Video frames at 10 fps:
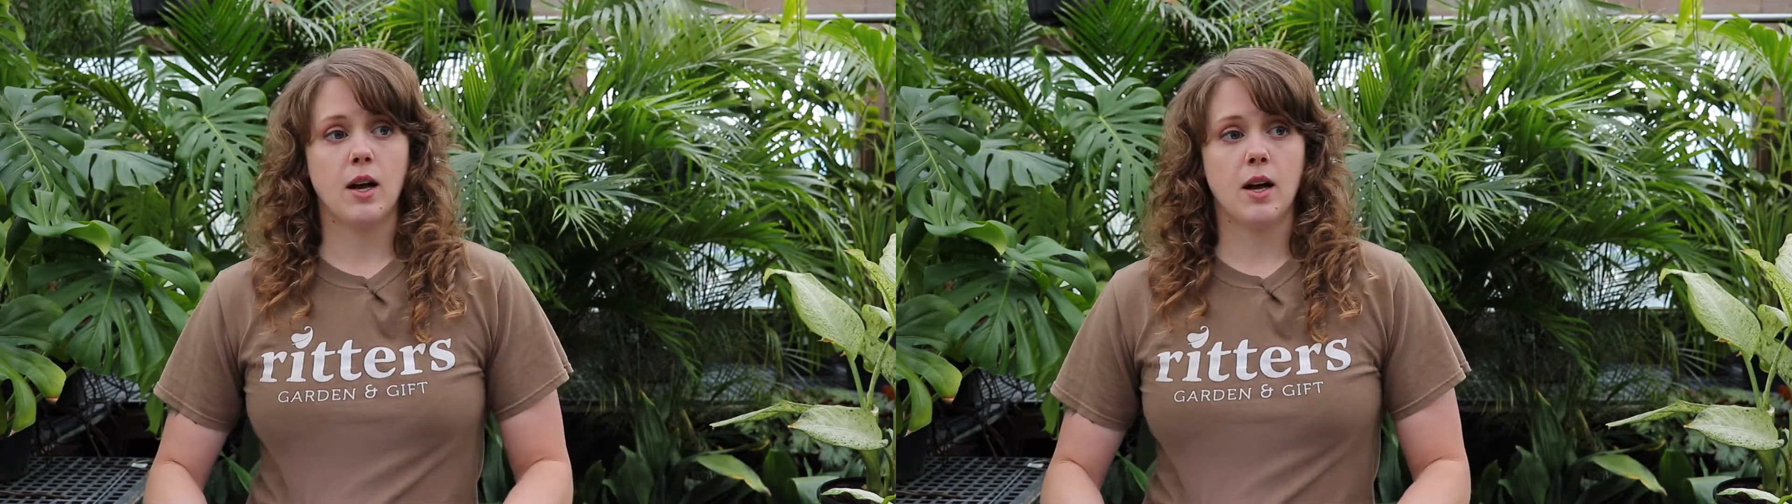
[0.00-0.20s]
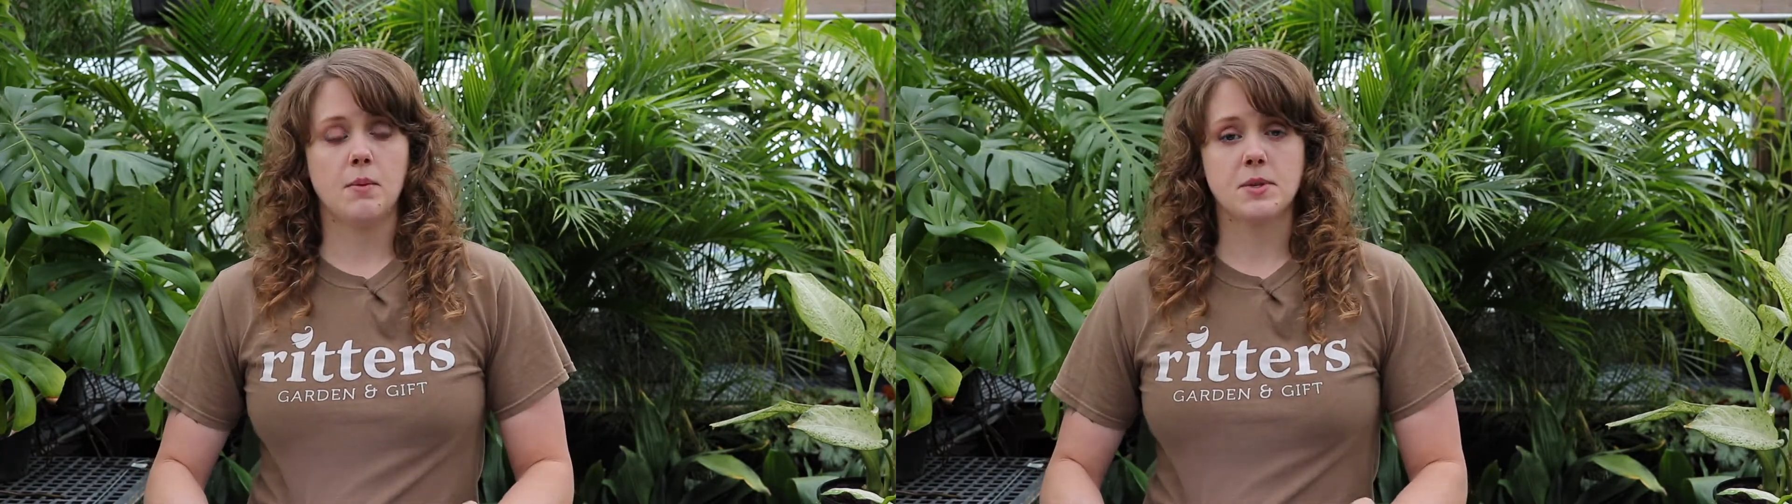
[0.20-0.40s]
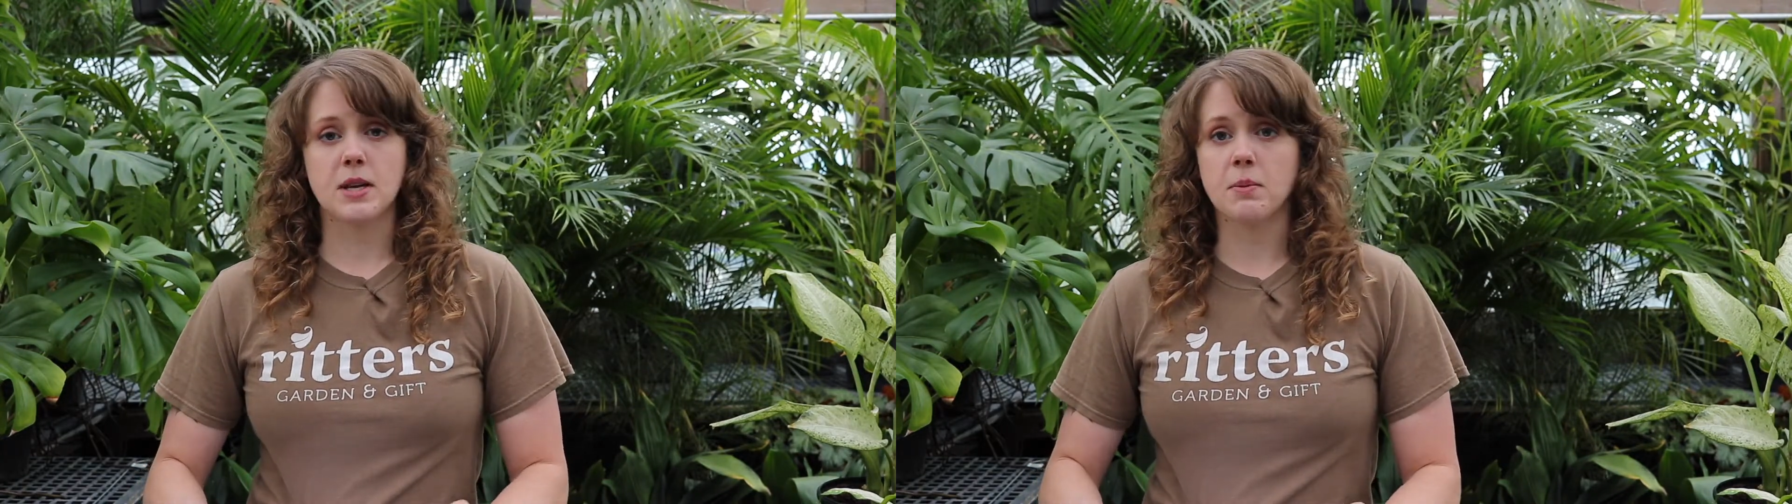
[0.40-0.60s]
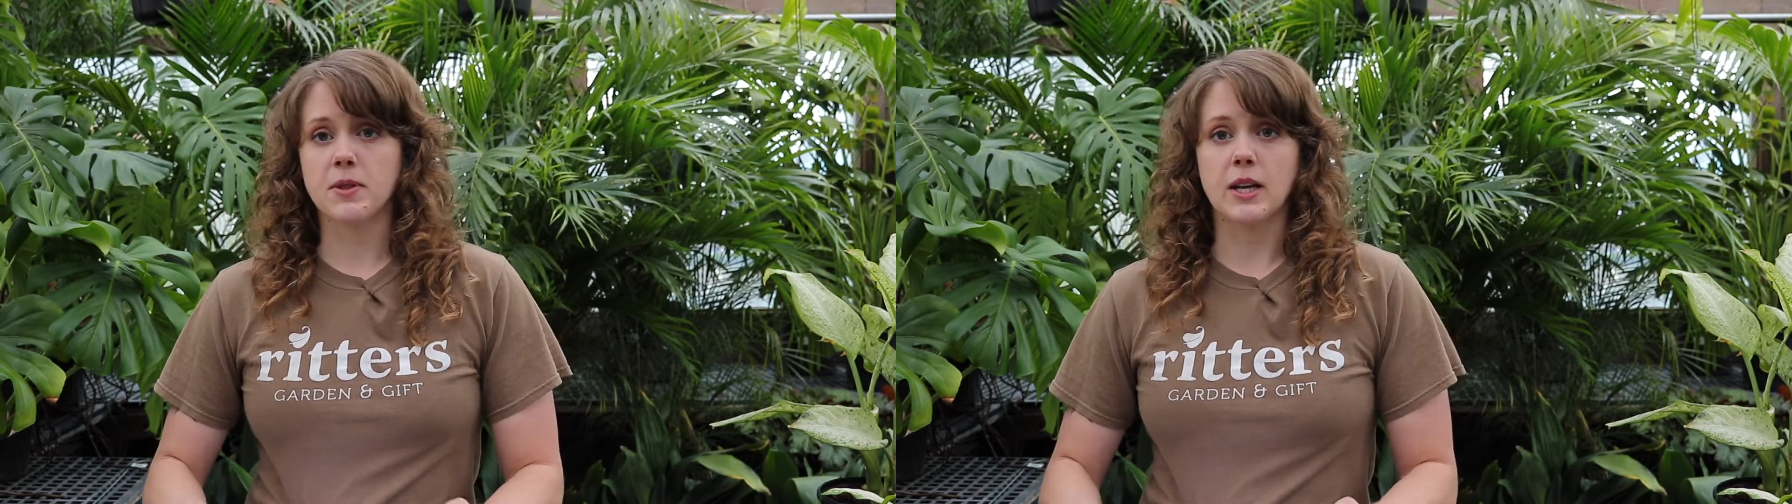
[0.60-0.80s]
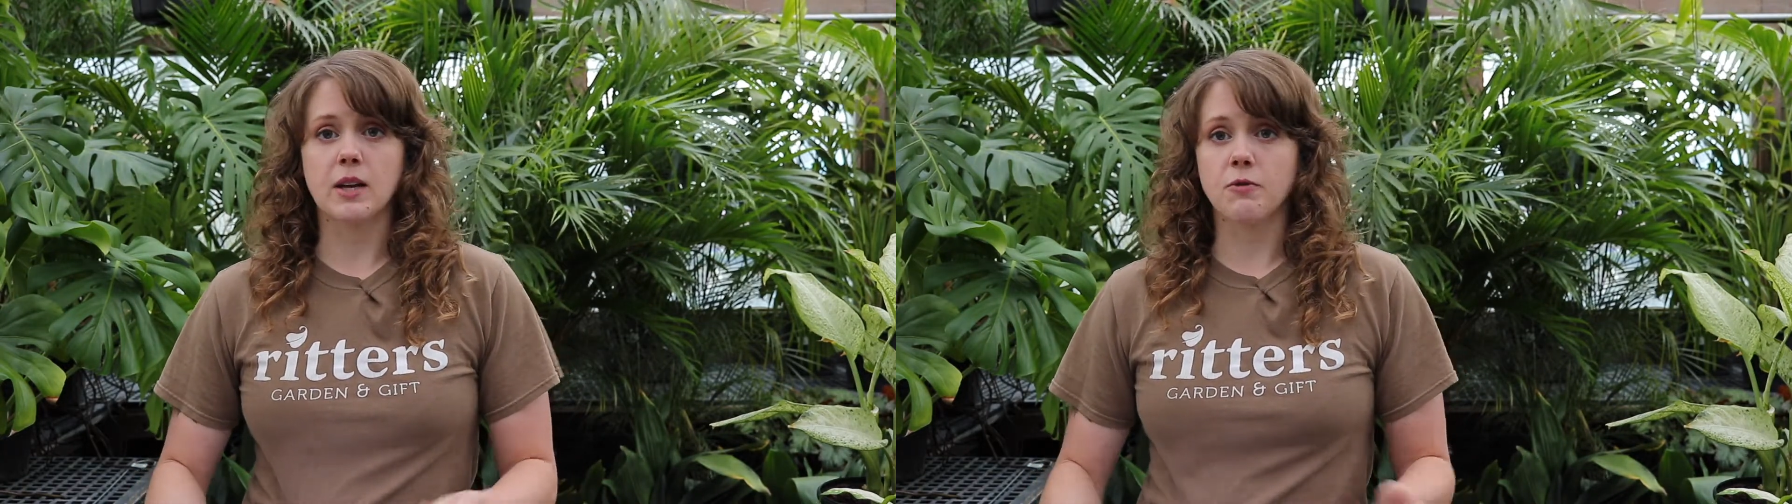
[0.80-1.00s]
Same with
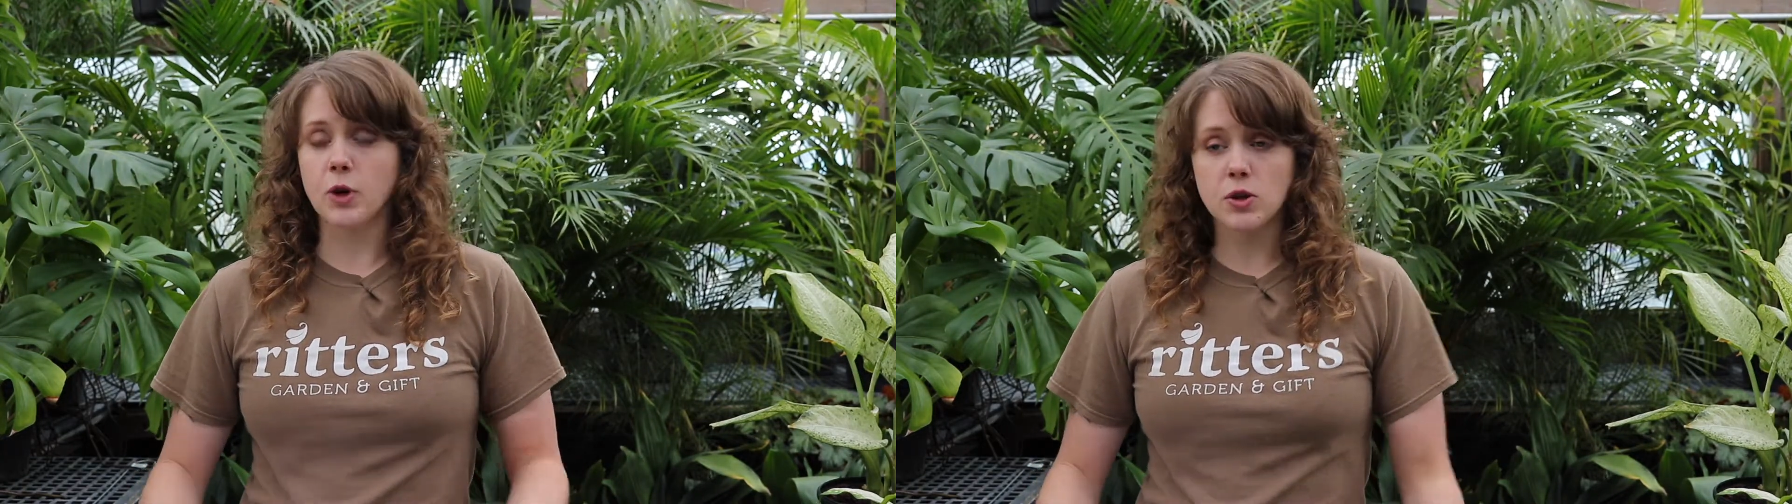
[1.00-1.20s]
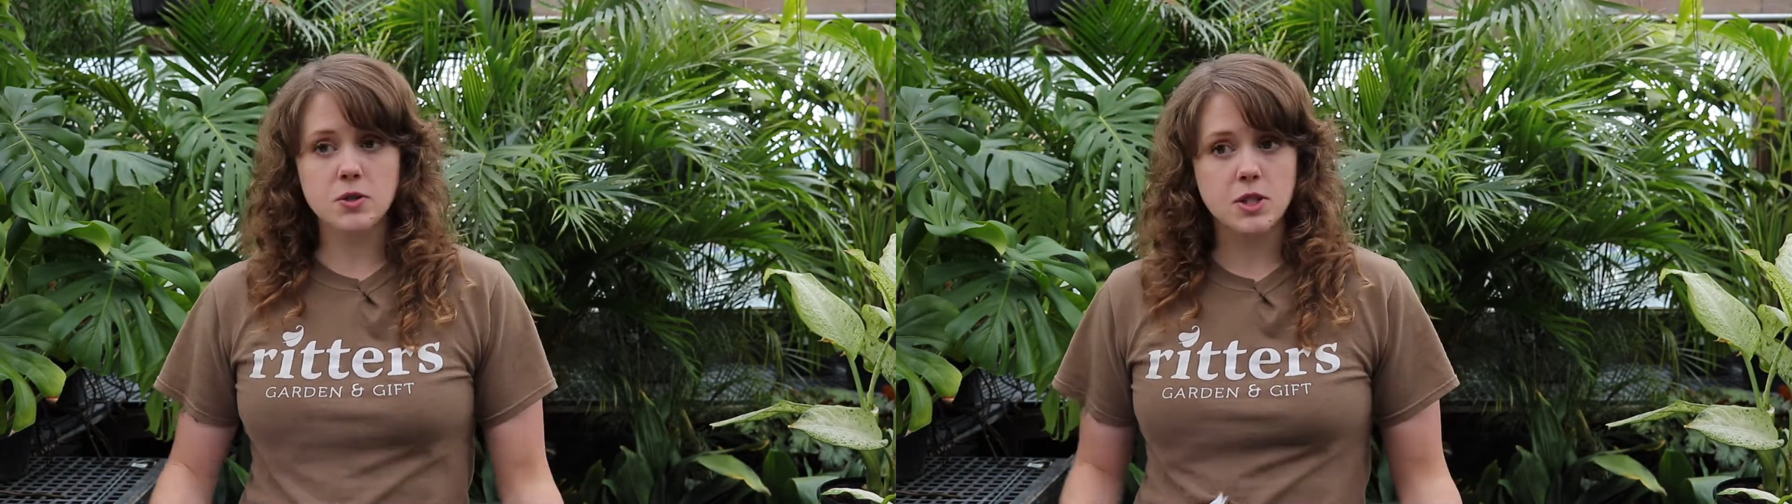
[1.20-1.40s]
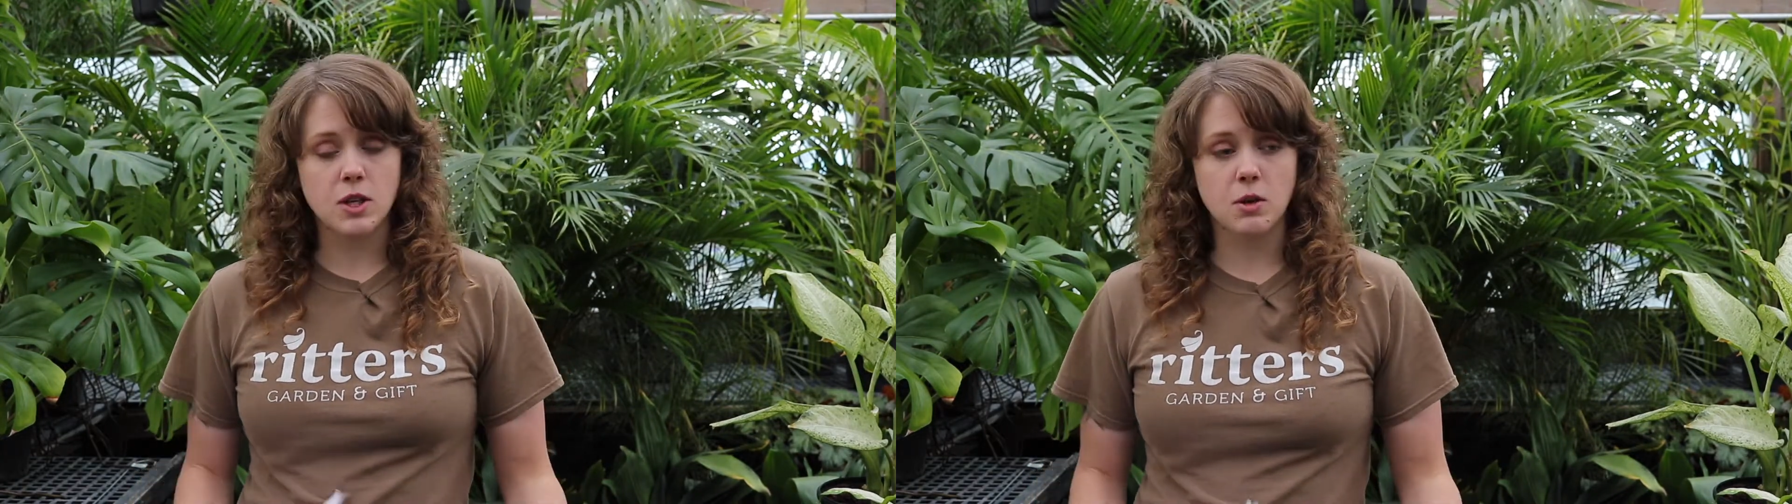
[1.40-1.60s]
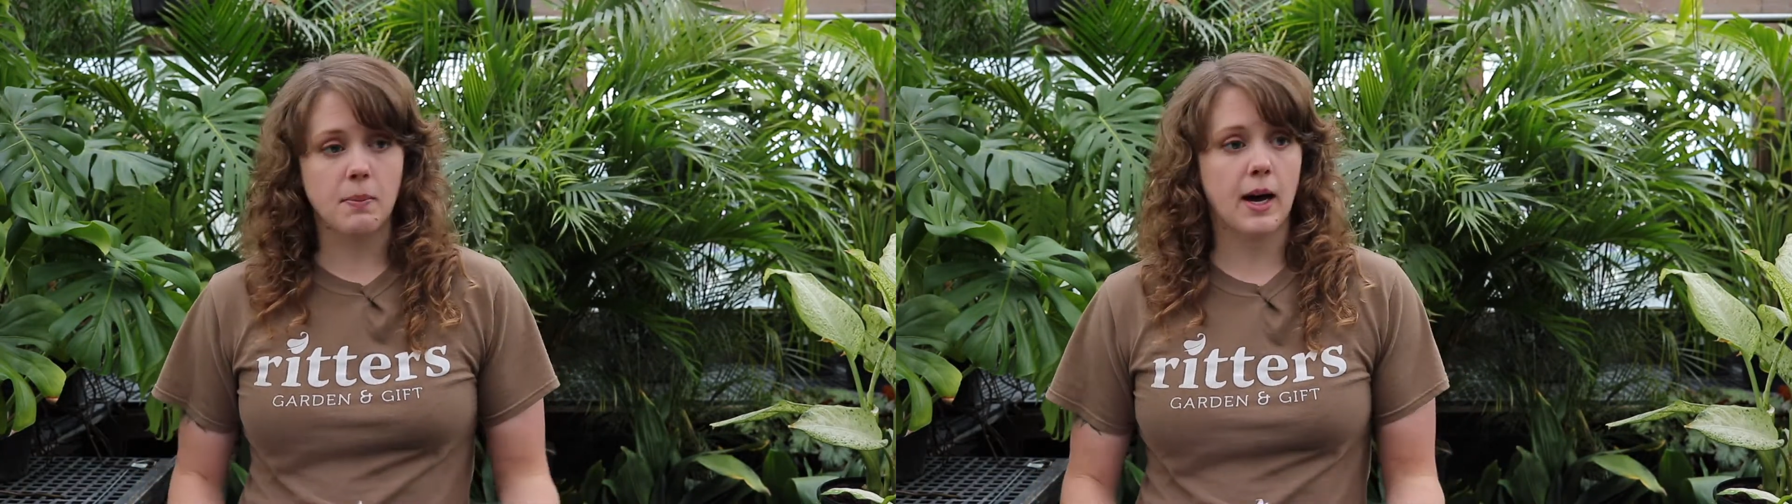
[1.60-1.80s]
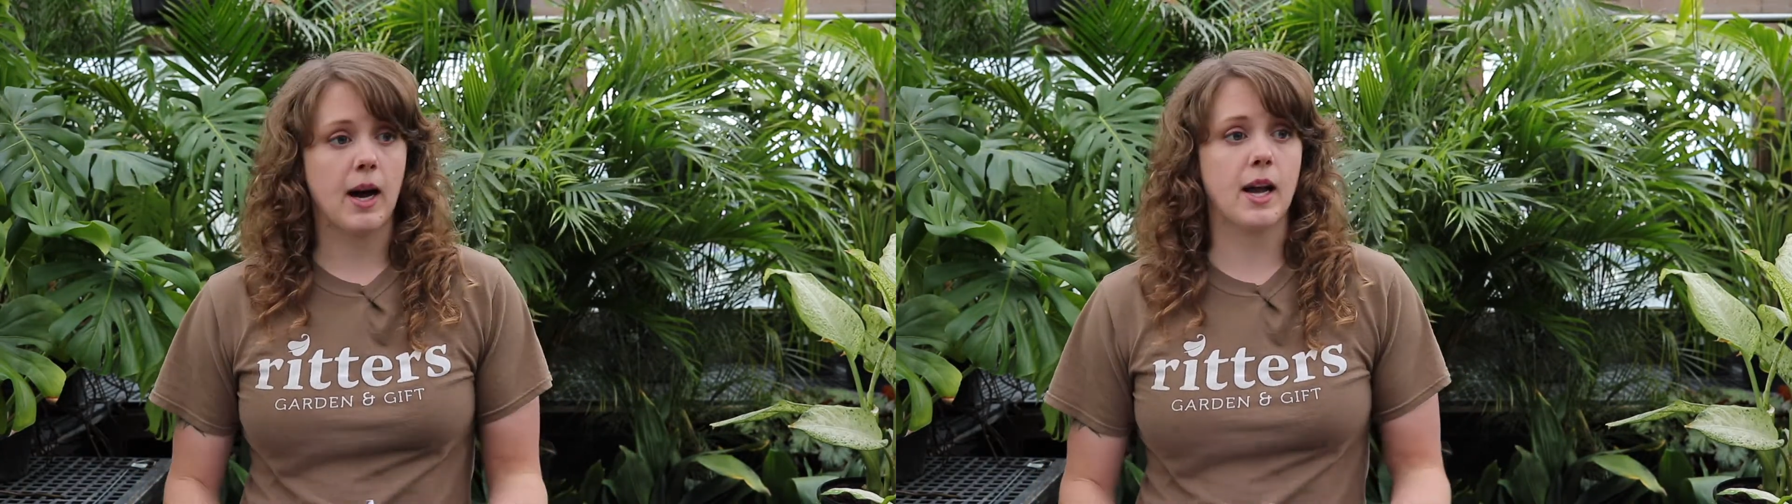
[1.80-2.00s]
any ferns that you
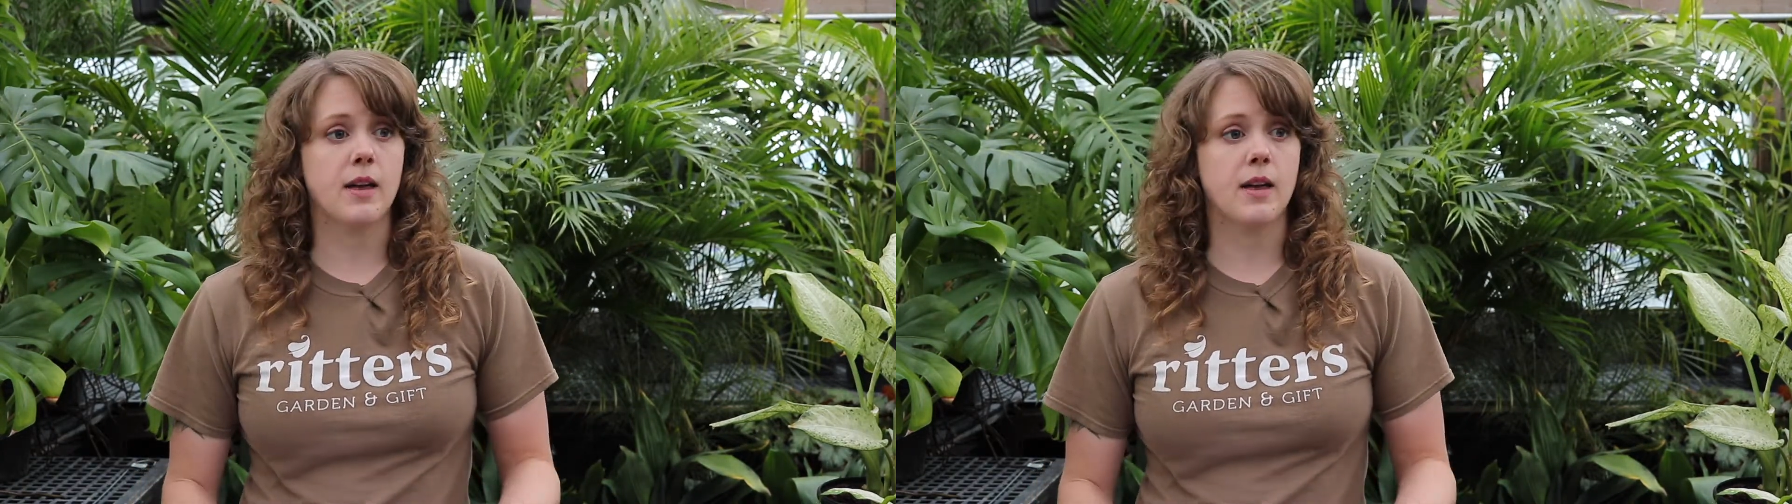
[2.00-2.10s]
buy,